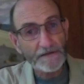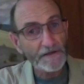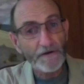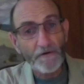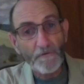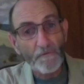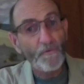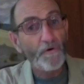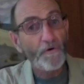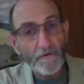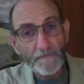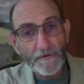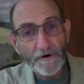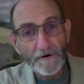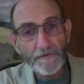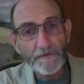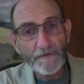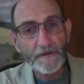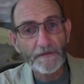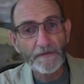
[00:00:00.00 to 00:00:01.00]
a little
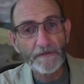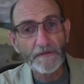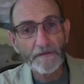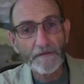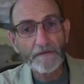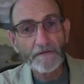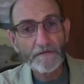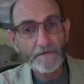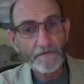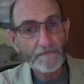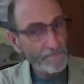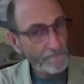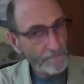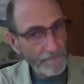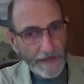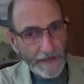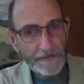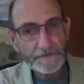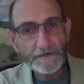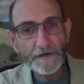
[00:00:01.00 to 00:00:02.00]
warmer than
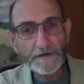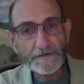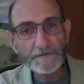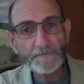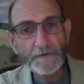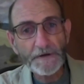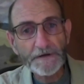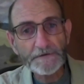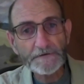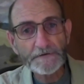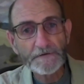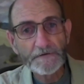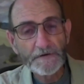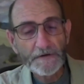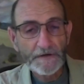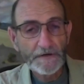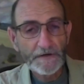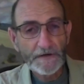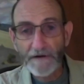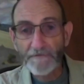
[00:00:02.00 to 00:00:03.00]
past hot spells.
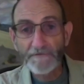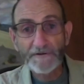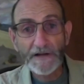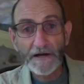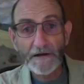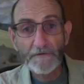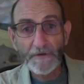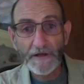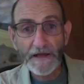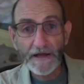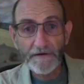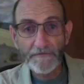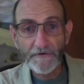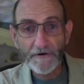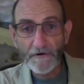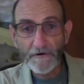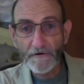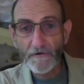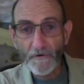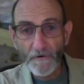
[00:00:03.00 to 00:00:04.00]
Every time we have
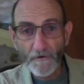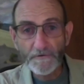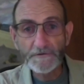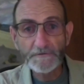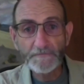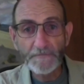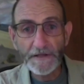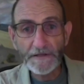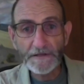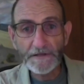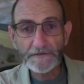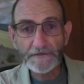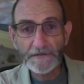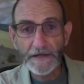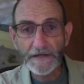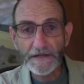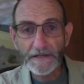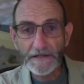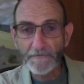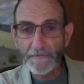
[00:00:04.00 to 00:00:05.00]
a cold spell, it's
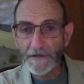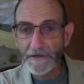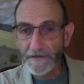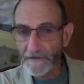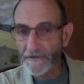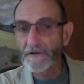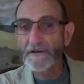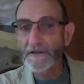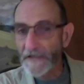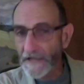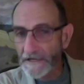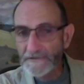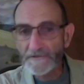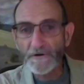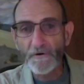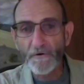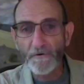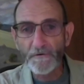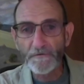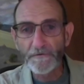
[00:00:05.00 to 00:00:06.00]
likely to be a little less
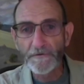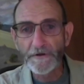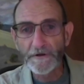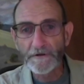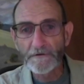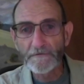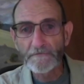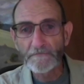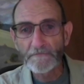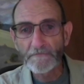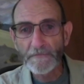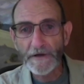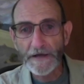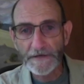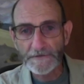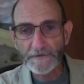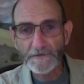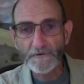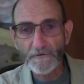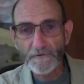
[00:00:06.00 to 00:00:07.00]
cold than
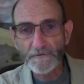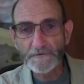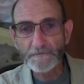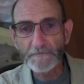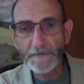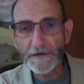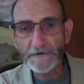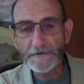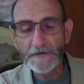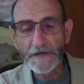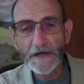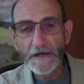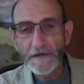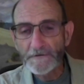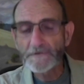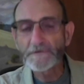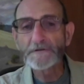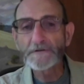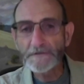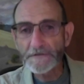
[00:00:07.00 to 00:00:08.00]
past cold spells.
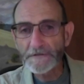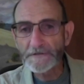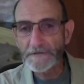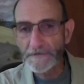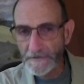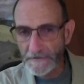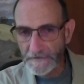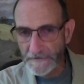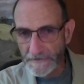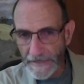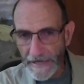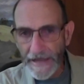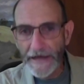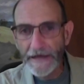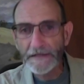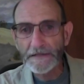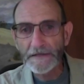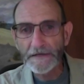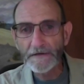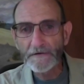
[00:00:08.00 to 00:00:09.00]
So this is
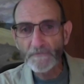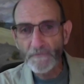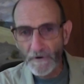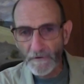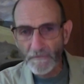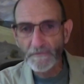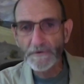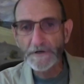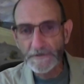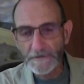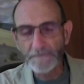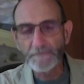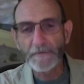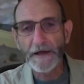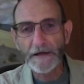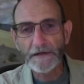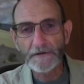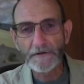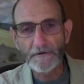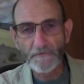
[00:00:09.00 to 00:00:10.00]
exactly what we
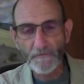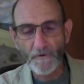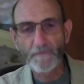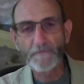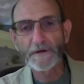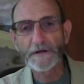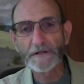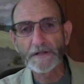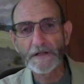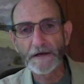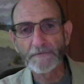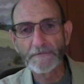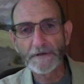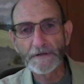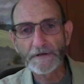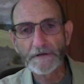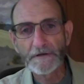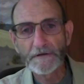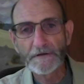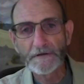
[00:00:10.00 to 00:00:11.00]
expect in a warming climate.